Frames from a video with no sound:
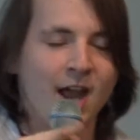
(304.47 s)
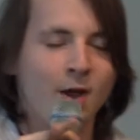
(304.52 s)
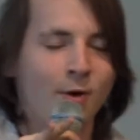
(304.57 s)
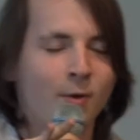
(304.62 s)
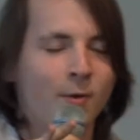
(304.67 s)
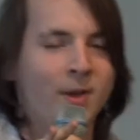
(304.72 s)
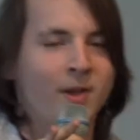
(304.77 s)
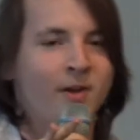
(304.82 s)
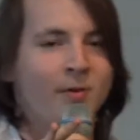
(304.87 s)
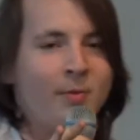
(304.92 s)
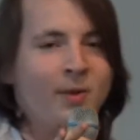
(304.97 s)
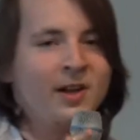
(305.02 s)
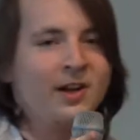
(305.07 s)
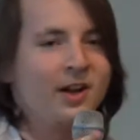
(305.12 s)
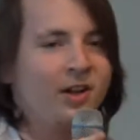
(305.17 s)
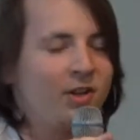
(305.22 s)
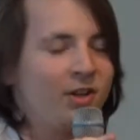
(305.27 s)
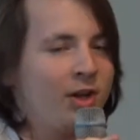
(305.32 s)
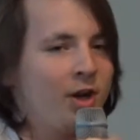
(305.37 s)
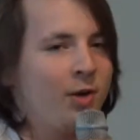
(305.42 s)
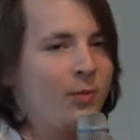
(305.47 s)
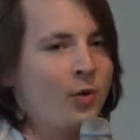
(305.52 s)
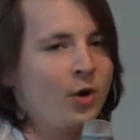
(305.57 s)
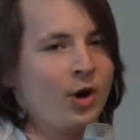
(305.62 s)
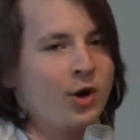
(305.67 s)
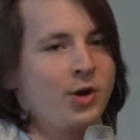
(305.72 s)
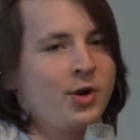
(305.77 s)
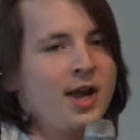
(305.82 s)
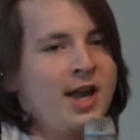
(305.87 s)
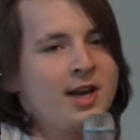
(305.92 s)
I would have been a little
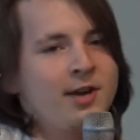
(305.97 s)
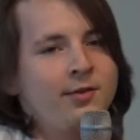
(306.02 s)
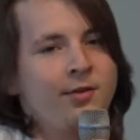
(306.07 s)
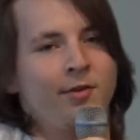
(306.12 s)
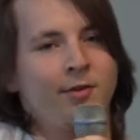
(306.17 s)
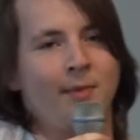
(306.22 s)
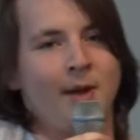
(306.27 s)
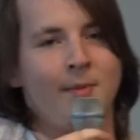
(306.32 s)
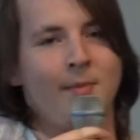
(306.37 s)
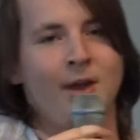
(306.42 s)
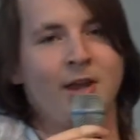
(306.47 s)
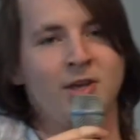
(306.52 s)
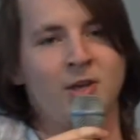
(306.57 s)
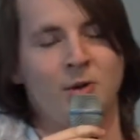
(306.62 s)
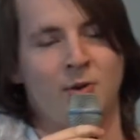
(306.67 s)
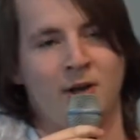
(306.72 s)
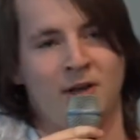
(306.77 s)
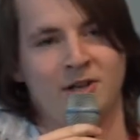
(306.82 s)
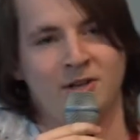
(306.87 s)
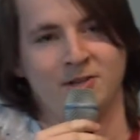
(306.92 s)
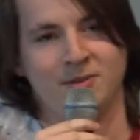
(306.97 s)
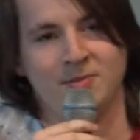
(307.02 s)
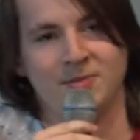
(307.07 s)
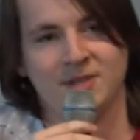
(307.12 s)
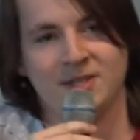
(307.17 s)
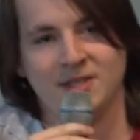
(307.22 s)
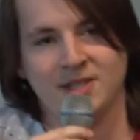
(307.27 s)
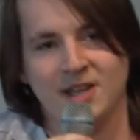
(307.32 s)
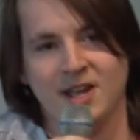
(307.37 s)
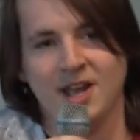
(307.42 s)
more creative with my menu
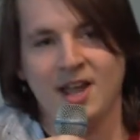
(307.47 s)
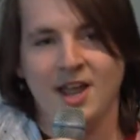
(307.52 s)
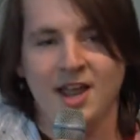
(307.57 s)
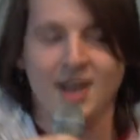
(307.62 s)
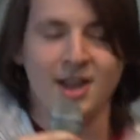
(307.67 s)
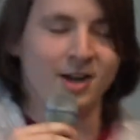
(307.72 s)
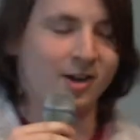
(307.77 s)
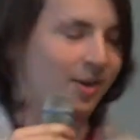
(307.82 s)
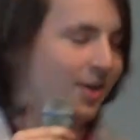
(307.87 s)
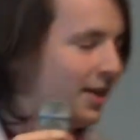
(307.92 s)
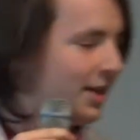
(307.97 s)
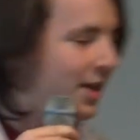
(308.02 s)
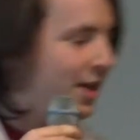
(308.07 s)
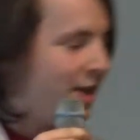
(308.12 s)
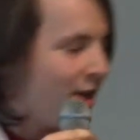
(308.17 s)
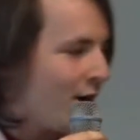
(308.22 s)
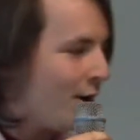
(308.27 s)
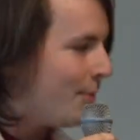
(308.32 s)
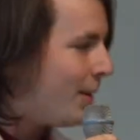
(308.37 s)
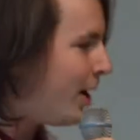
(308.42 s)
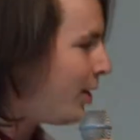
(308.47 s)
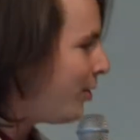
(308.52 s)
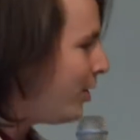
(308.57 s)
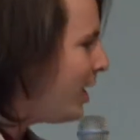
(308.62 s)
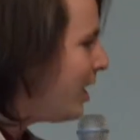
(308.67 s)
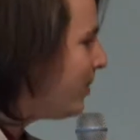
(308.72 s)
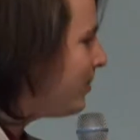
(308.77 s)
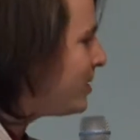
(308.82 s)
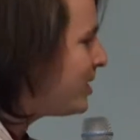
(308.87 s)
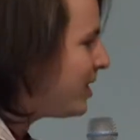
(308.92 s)
items. Like, here are my
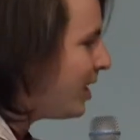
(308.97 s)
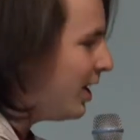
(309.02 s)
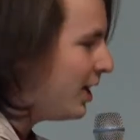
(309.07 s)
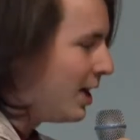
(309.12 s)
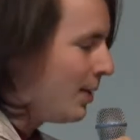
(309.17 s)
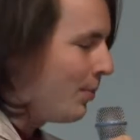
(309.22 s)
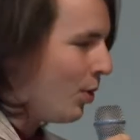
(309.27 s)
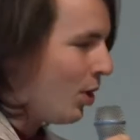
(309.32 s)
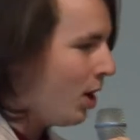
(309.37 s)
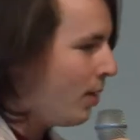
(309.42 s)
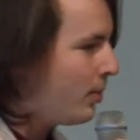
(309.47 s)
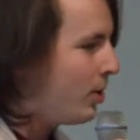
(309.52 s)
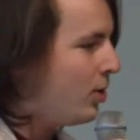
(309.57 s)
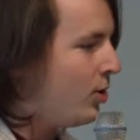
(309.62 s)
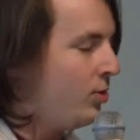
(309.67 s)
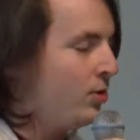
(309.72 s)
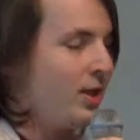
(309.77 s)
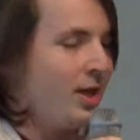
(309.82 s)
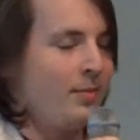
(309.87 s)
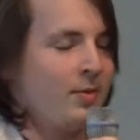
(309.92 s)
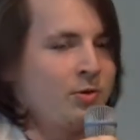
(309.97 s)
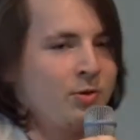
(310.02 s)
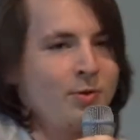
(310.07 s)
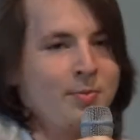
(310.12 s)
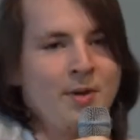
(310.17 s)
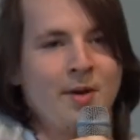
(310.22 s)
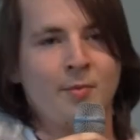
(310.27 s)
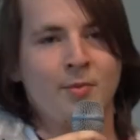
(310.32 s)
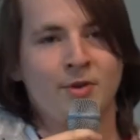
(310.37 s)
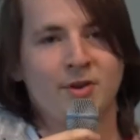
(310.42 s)
ribs, honey barbecue them in
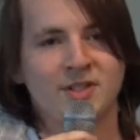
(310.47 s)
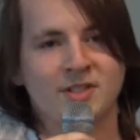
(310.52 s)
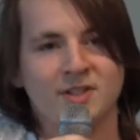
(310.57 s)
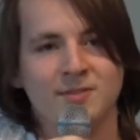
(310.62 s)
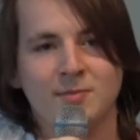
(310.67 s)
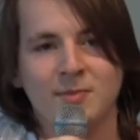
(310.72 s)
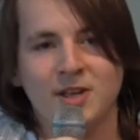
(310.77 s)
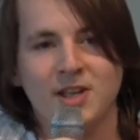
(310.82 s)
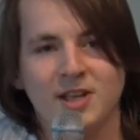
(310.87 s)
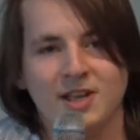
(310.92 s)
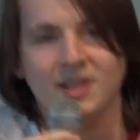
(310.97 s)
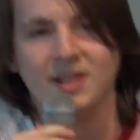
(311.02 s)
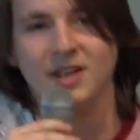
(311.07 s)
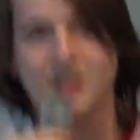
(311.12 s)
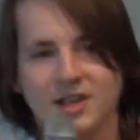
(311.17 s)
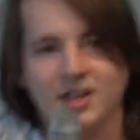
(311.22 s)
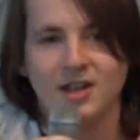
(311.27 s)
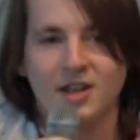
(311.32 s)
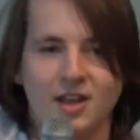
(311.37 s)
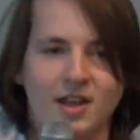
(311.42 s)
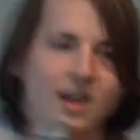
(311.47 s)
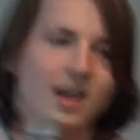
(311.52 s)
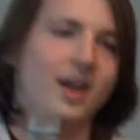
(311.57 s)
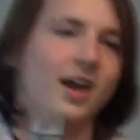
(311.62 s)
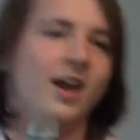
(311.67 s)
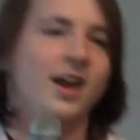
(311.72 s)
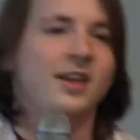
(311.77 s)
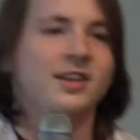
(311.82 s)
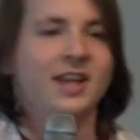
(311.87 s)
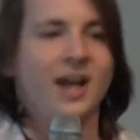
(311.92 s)
remembrance of me.
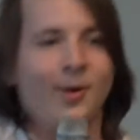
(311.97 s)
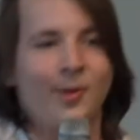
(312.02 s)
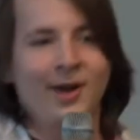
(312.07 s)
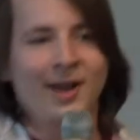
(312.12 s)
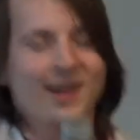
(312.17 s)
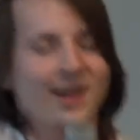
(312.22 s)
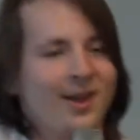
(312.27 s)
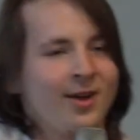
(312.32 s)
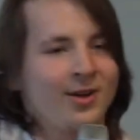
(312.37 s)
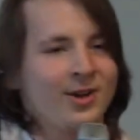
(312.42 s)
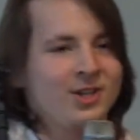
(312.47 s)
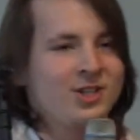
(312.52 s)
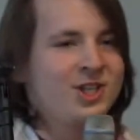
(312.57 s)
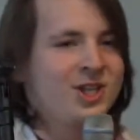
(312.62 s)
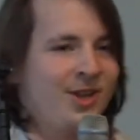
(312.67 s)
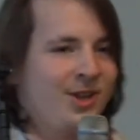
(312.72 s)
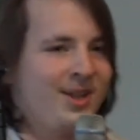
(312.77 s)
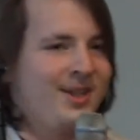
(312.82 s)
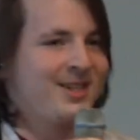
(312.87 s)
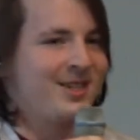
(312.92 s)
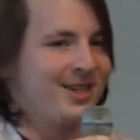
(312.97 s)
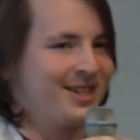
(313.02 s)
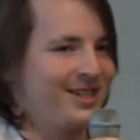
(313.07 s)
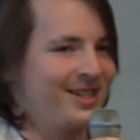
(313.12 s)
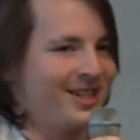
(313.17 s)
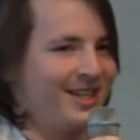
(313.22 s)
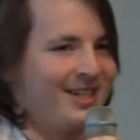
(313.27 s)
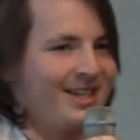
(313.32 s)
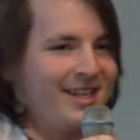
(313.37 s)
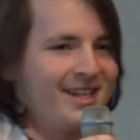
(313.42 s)
That way I can go to Chili's on
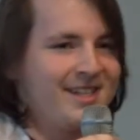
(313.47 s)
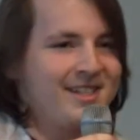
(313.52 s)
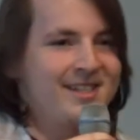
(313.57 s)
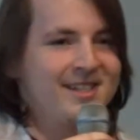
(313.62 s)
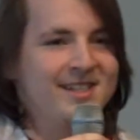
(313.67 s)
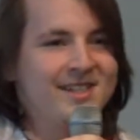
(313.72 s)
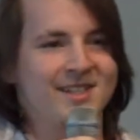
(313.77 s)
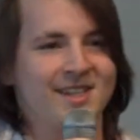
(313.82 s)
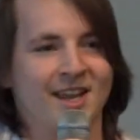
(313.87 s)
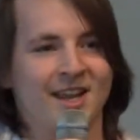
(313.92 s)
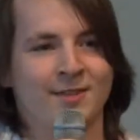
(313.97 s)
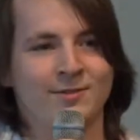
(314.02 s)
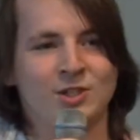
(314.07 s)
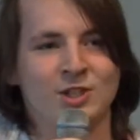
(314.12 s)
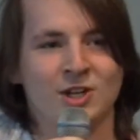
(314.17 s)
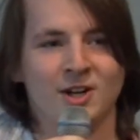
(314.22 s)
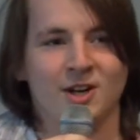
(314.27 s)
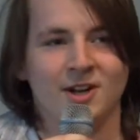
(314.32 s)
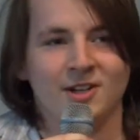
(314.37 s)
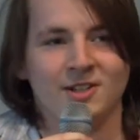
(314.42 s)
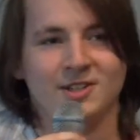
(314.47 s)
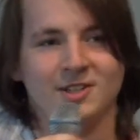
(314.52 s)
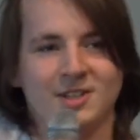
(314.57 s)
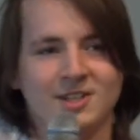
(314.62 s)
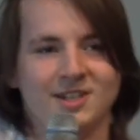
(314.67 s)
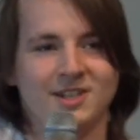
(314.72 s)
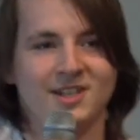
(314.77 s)
Sundays instead of church.